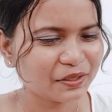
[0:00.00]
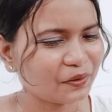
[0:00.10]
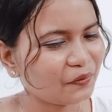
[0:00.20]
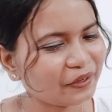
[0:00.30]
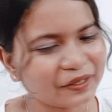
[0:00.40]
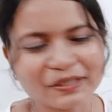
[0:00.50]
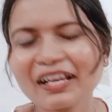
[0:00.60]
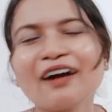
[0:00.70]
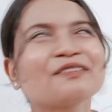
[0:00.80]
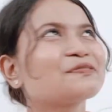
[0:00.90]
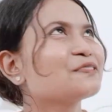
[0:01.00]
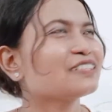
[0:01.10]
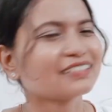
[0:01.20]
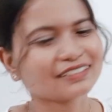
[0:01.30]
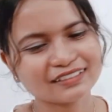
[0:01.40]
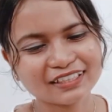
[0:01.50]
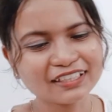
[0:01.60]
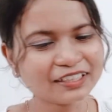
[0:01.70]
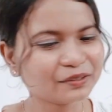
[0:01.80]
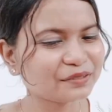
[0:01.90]
Oh my god, the outfit, the
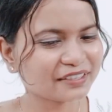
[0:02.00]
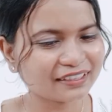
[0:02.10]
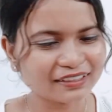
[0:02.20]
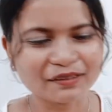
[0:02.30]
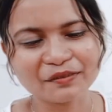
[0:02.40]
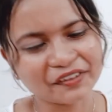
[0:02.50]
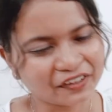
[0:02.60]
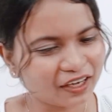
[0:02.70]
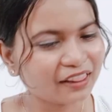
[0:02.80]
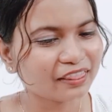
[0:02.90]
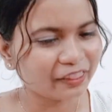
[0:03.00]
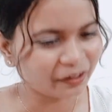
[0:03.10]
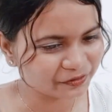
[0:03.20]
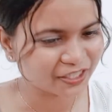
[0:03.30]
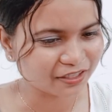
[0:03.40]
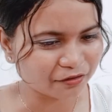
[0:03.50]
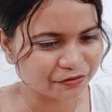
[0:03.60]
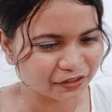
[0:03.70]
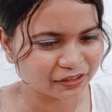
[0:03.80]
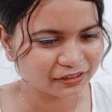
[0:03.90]
nude color. Oh my god, I love this
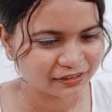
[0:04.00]
outfit.